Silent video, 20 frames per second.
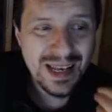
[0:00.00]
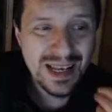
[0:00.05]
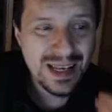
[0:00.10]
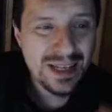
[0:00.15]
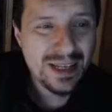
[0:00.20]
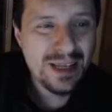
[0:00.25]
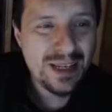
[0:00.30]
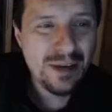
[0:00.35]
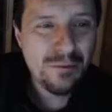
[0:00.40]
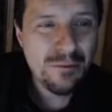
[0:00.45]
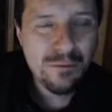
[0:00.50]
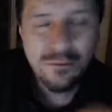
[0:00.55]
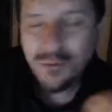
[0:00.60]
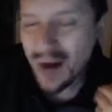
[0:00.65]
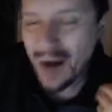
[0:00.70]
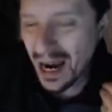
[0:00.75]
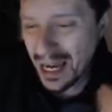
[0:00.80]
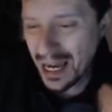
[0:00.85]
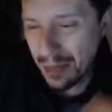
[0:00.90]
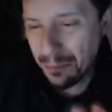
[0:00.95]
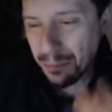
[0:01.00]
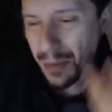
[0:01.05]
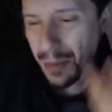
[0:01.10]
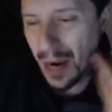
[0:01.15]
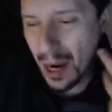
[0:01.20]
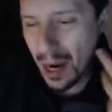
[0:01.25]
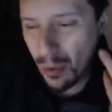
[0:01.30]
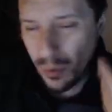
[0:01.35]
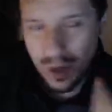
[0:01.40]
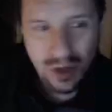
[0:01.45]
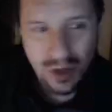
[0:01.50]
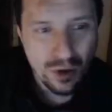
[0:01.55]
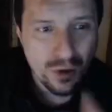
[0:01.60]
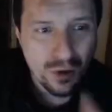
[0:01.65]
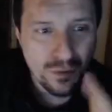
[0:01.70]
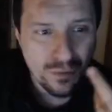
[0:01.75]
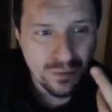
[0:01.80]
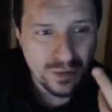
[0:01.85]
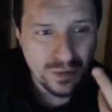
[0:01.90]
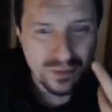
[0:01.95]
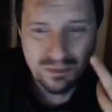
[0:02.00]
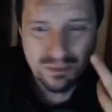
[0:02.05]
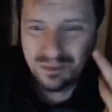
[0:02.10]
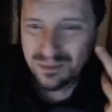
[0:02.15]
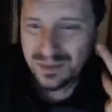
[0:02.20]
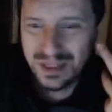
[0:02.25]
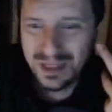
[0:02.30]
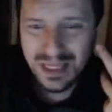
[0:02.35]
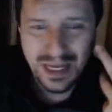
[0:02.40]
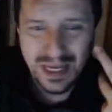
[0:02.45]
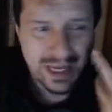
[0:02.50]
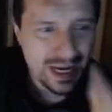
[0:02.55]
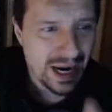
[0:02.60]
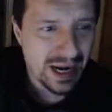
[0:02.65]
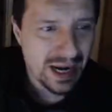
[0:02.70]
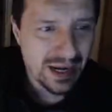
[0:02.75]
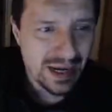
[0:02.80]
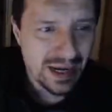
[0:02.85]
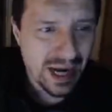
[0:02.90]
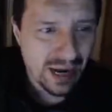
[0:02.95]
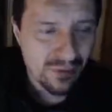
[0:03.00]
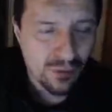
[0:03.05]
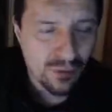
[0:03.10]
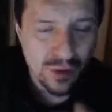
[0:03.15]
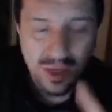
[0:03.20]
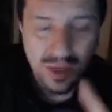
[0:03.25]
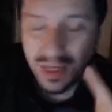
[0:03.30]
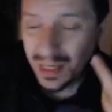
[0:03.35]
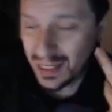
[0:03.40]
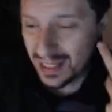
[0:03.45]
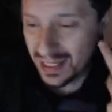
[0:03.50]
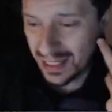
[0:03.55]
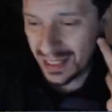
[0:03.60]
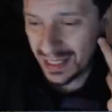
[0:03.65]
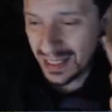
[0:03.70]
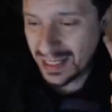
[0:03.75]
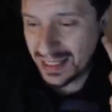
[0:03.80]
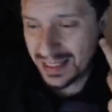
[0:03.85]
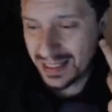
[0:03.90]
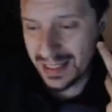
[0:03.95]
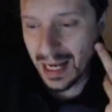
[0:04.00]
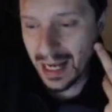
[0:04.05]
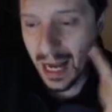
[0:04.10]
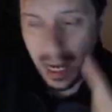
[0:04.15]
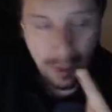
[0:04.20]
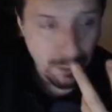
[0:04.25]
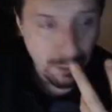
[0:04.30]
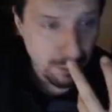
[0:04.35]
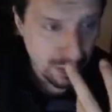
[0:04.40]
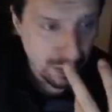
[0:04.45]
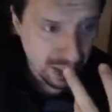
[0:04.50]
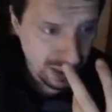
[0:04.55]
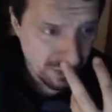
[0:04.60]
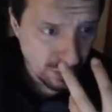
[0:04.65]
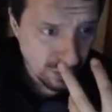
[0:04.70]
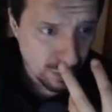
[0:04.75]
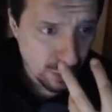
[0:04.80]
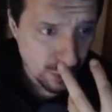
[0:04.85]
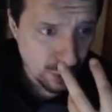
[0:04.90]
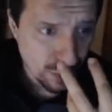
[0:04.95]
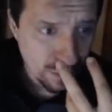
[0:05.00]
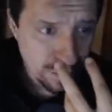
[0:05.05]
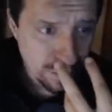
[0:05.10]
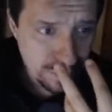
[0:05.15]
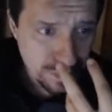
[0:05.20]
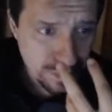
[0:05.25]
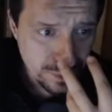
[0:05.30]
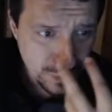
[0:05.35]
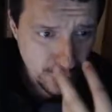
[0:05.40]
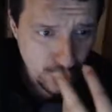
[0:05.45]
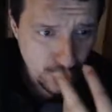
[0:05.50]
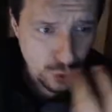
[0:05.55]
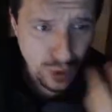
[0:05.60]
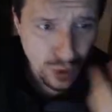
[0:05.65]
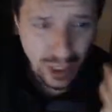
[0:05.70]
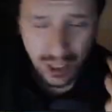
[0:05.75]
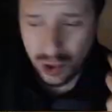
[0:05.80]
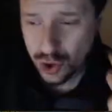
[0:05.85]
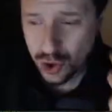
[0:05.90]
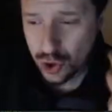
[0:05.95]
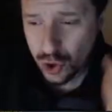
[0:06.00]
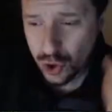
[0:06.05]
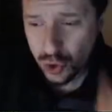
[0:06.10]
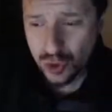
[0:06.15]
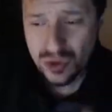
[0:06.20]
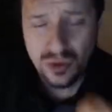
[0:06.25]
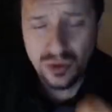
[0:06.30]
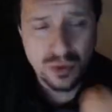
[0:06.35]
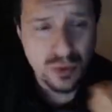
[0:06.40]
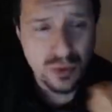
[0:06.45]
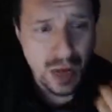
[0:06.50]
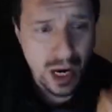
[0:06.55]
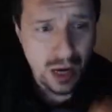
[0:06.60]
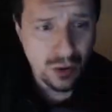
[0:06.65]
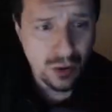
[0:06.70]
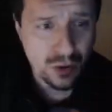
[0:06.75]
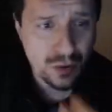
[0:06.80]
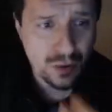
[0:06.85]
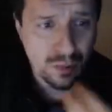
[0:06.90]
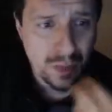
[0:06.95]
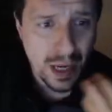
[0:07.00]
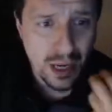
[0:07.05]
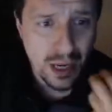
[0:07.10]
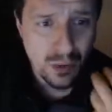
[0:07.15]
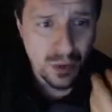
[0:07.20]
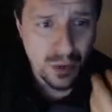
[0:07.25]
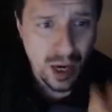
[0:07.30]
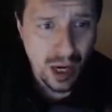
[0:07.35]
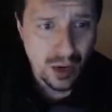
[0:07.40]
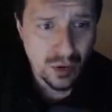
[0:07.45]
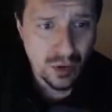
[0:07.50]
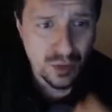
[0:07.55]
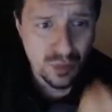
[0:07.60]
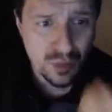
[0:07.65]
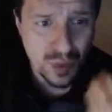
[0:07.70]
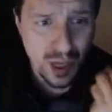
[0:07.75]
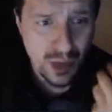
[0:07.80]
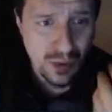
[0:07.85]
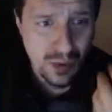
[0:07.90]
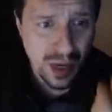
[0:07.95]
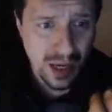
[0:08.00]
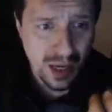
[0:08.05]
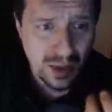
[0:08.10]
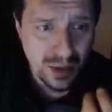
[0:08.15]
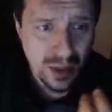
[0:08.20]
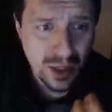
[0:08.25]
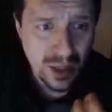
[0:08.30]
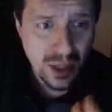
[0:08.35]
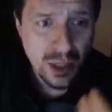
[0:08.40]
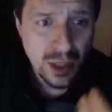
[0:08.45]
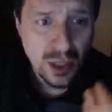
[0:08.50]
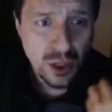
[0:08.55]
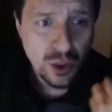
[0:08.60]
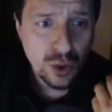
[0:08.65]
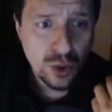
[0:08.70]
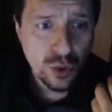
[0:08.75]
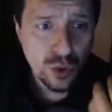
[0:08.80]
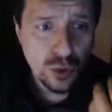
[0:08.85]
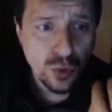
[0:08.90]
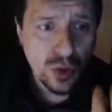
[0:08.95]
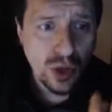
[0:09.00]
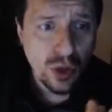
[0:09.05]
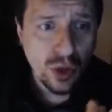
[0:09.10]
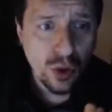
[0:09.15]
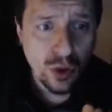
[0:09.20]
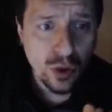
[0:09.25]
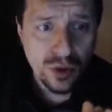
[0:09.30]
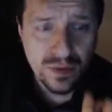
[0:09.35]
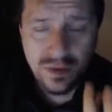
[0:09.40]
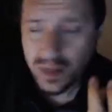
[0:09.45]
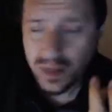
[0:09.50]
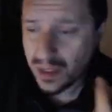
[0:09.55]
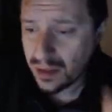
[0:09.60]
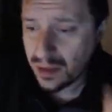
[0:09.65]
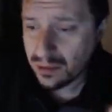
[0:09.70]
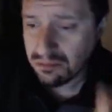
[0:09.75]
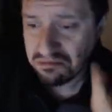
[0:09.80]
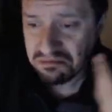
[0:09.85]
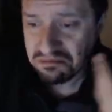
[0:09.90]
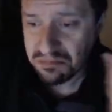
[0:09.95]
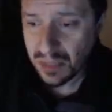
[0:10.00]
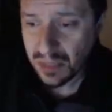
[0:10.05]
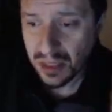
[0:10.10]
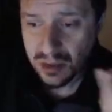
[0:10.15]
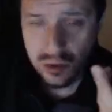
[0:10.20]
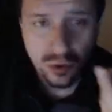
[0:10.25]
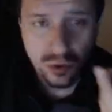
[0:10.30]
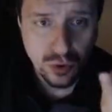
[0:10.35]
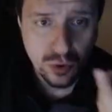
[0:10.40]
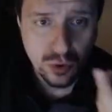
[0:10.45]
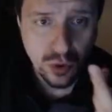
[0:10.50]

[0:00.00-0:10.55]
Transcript: the firepower of the Caernarvon, it's unbelievable. You can shoot round by round by round. You reload in, I